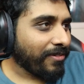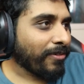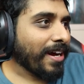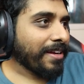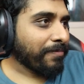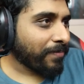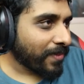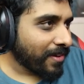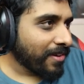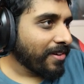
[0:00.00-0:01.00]
Right.
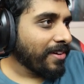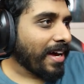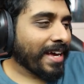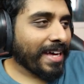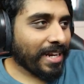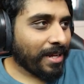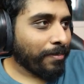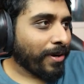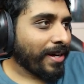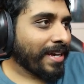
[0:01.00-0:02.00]
I get
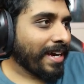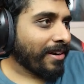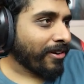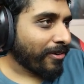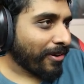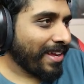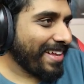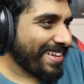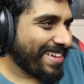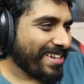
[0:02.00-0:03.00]
it, but again,
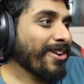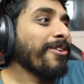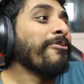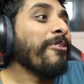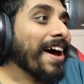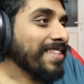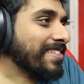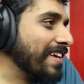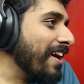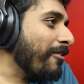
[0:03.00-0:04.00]
right.
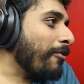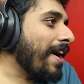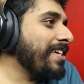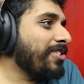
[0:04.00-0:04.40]
Why